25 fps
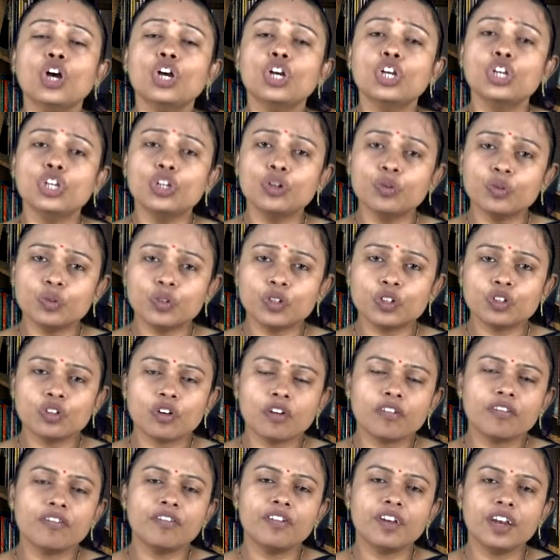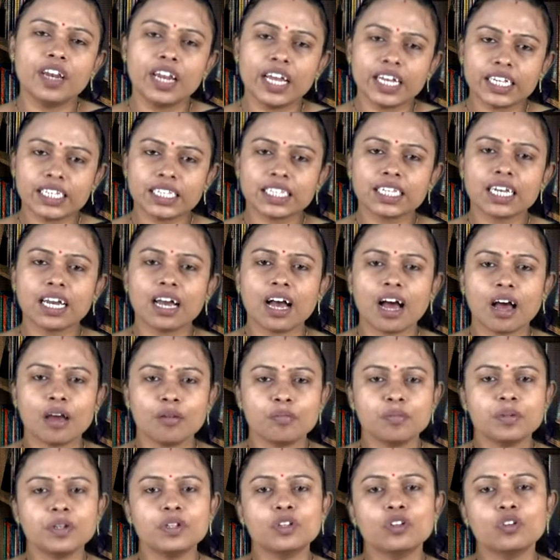Use of less
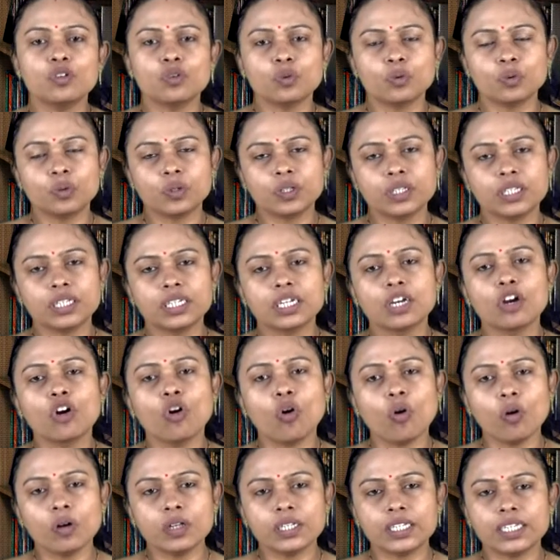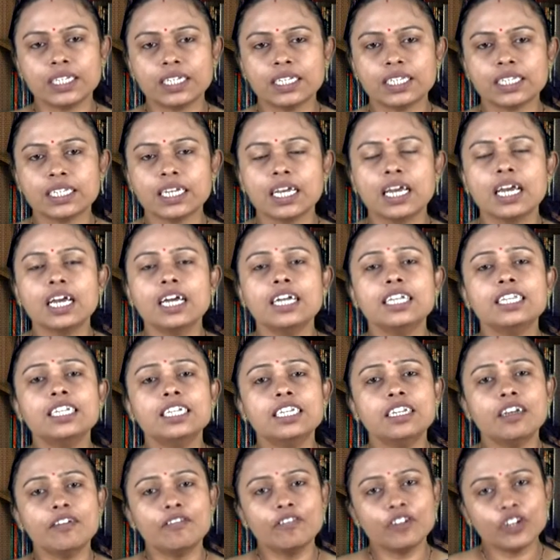carbon source causes the
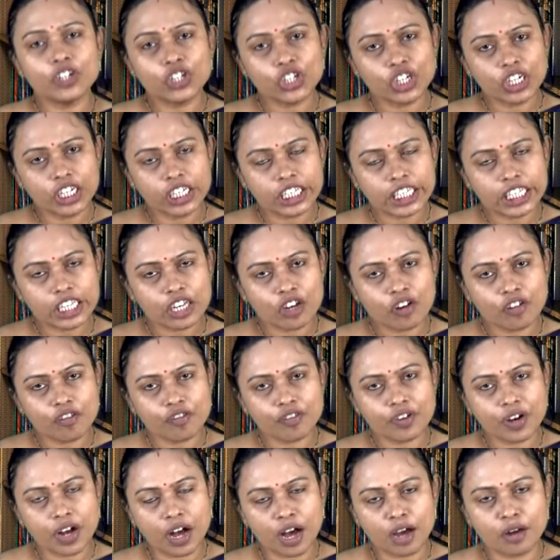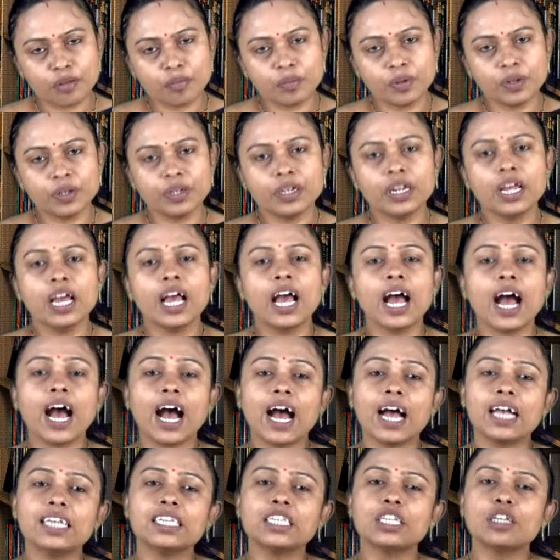deficiency of carbon
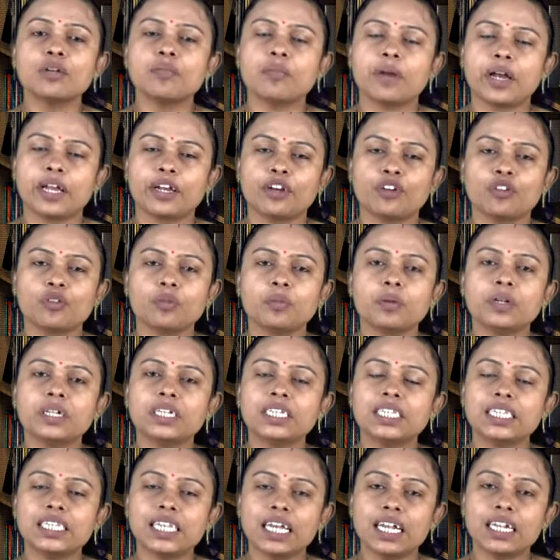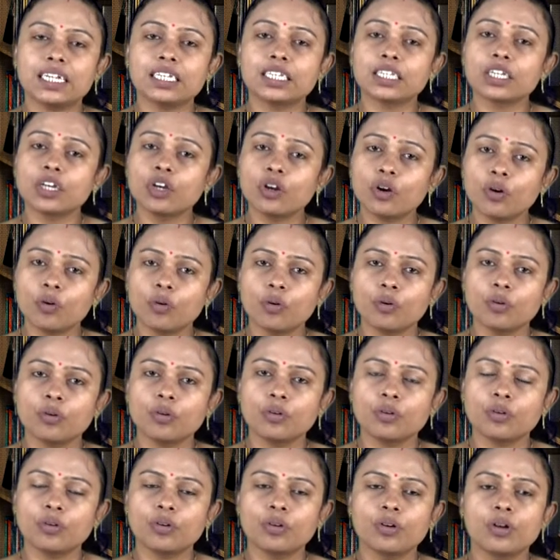as the microbial cells grow.
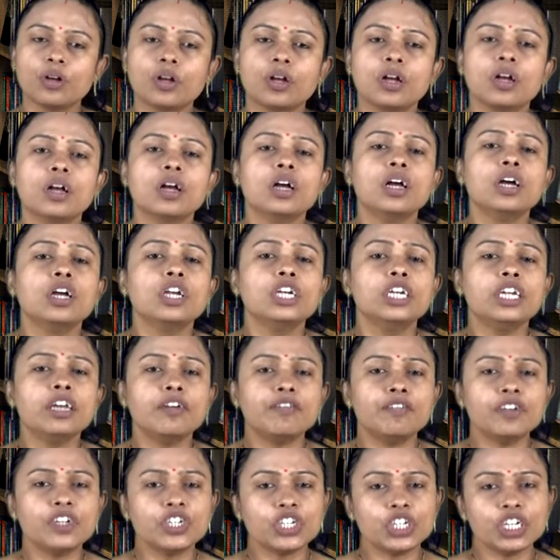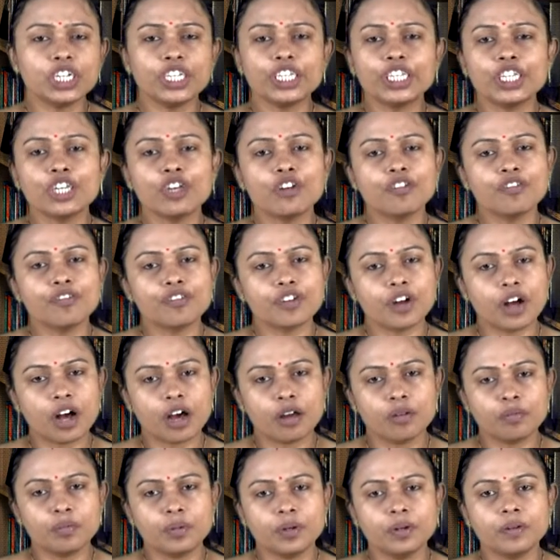Deficiency of
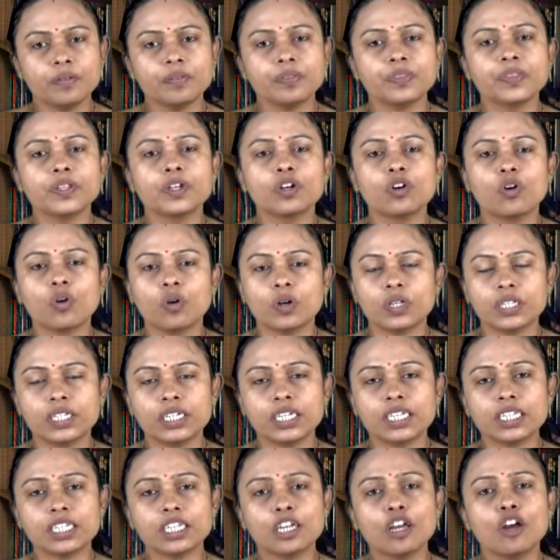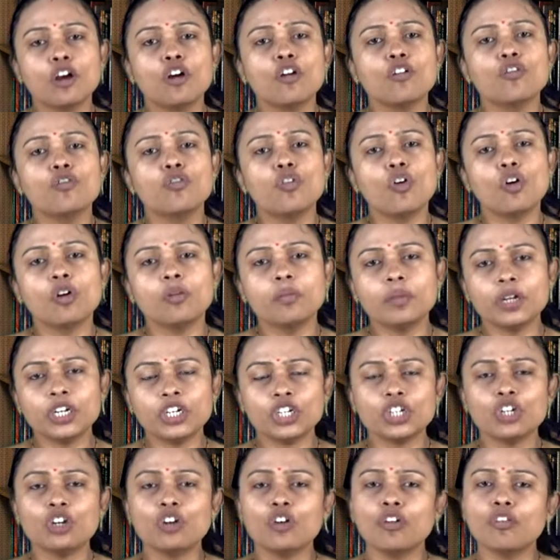carbon causes
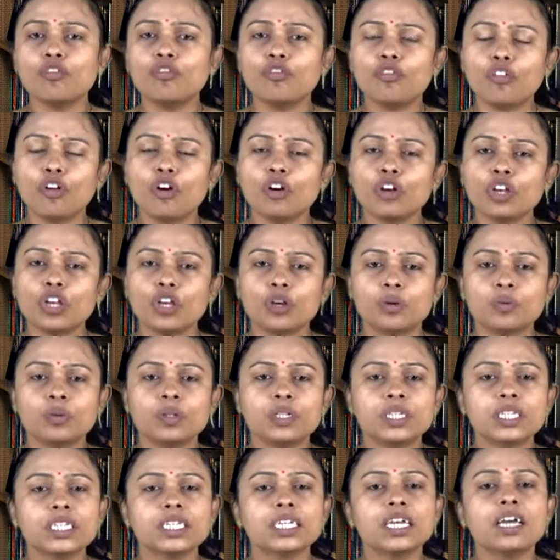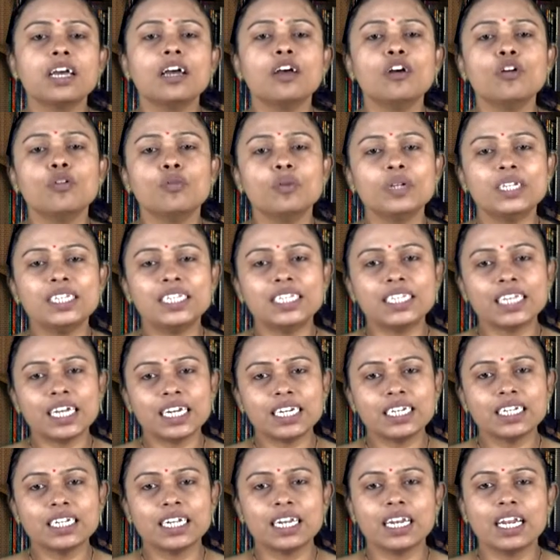formation of floccules which
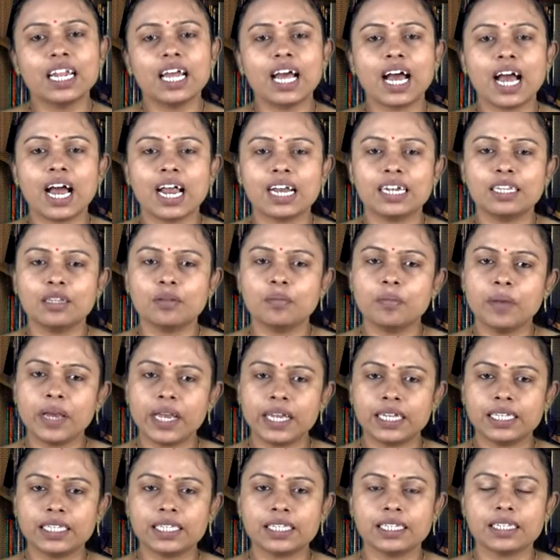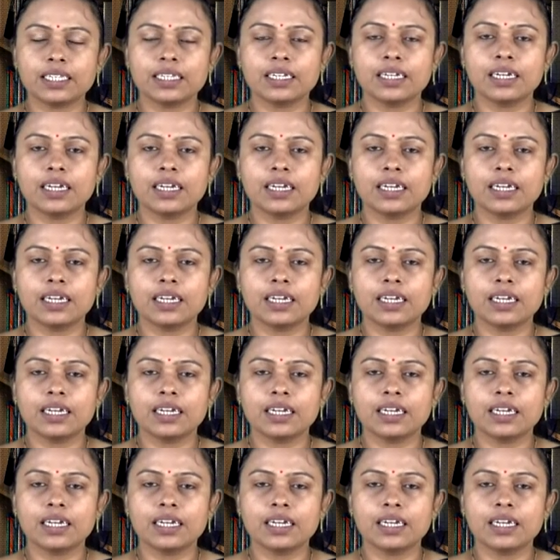settle at the base.